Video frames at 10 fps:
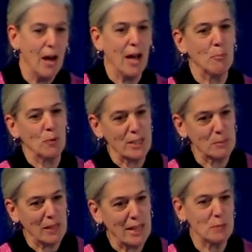I press
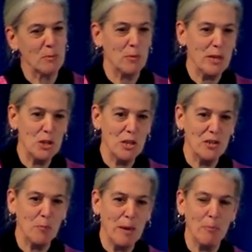plants between sheets
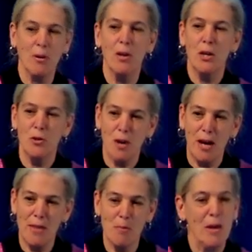of paper,
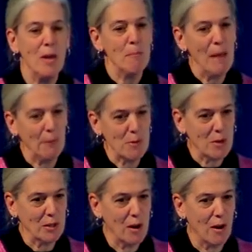dry them, mount them
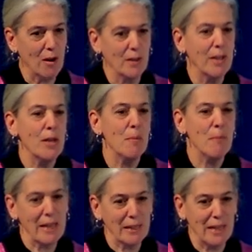on card,
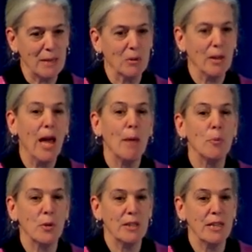make a label, and
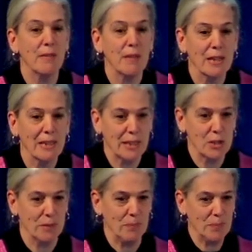put it in the
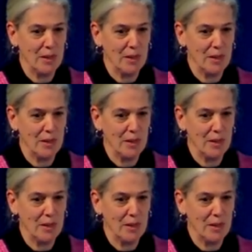collection.